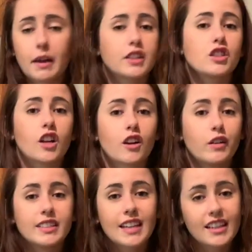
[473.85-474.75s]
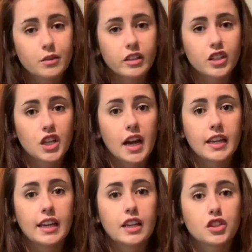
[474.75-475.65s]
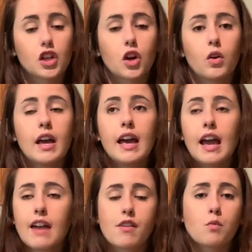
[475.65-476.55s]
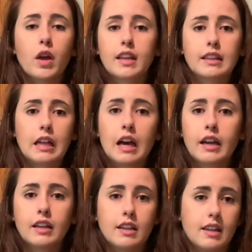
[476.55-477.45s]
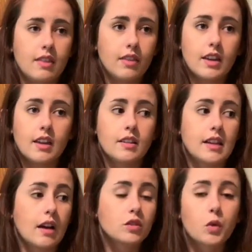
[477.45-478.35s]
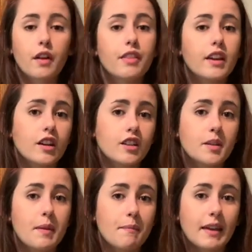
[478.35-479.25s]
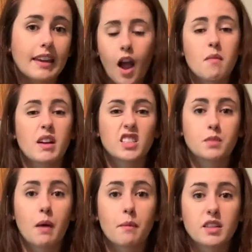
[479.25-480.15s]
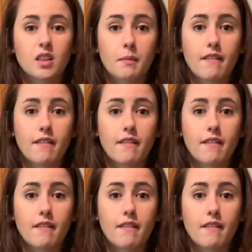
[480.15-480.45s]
Pictures aren't always nice when you're shiny. So if I'm waiting in line in the Town Square Theater to meet Mickey, I might just pop this on